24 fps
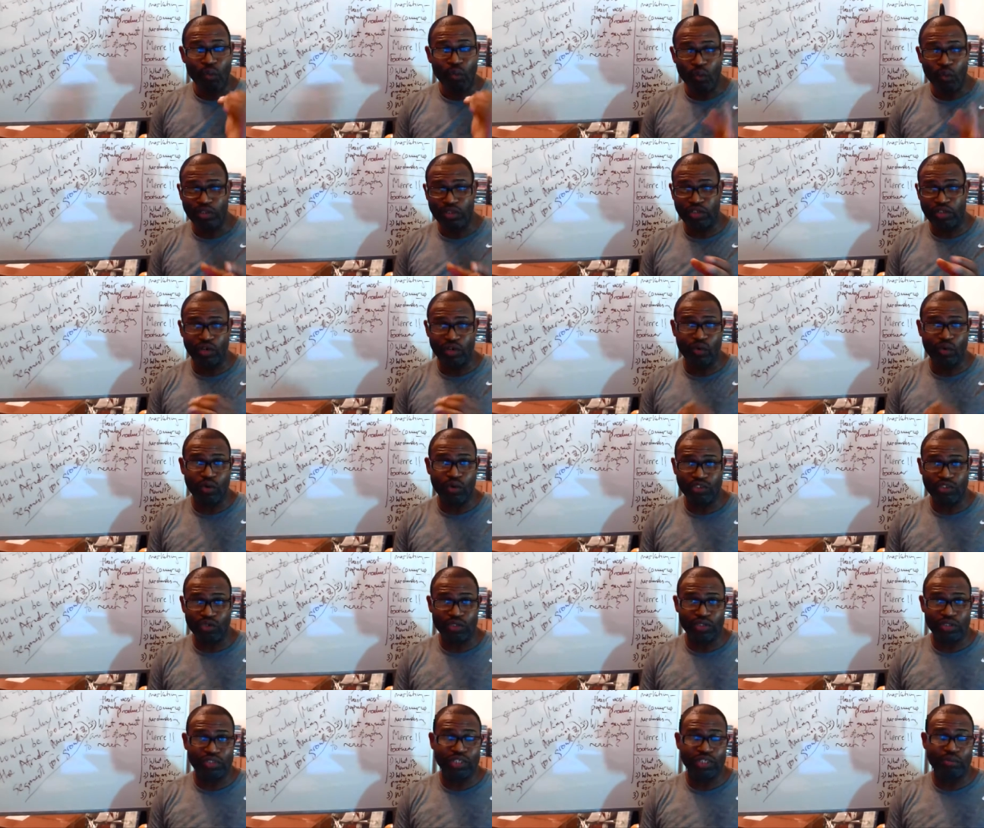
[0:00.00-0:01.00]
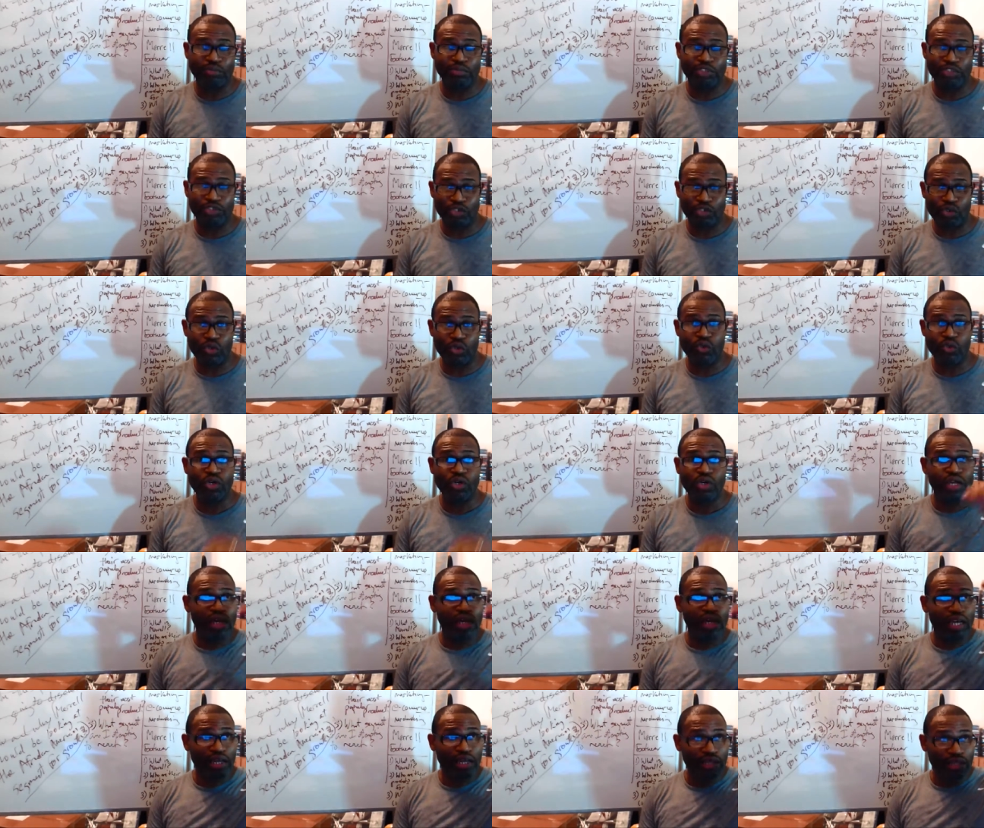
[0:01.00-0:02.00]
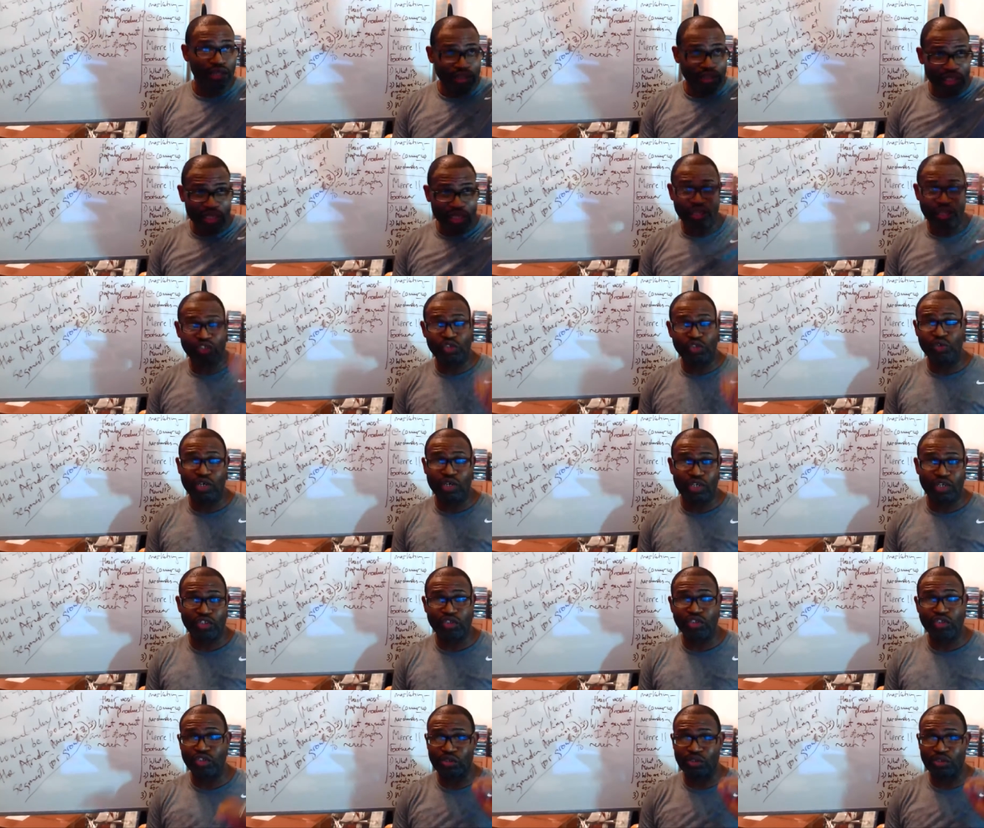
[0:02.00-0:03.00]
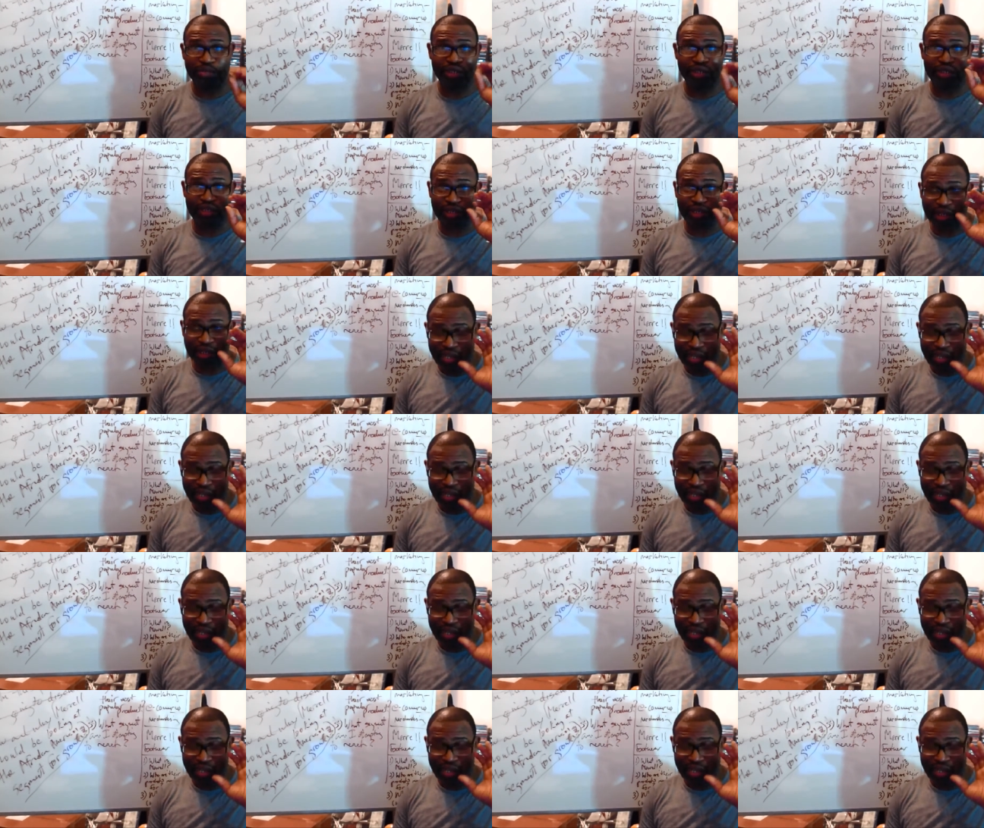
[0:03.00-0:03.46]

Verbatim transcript: what they're going to attempt to do. The introduction should be